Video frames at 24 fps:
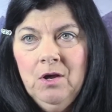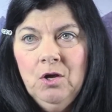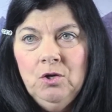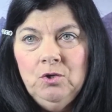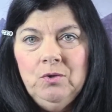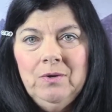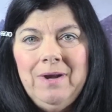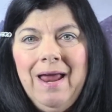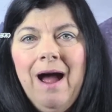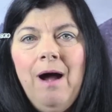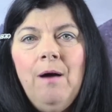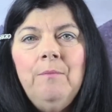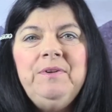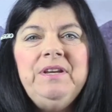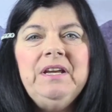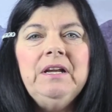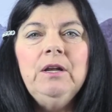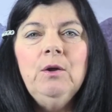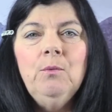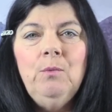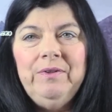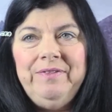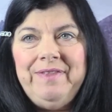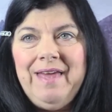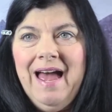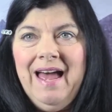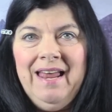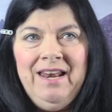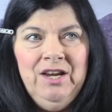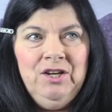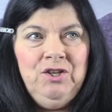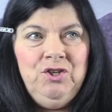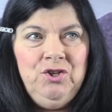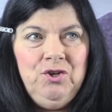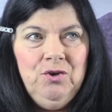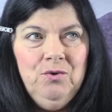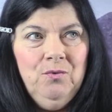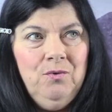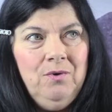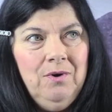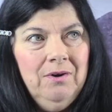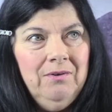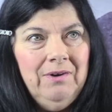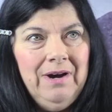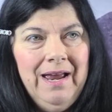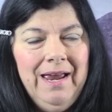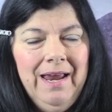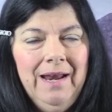So now I'm dealing with that issue,
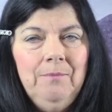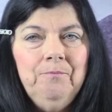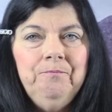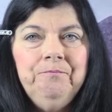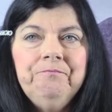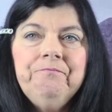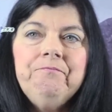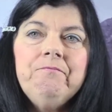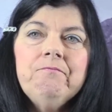all right?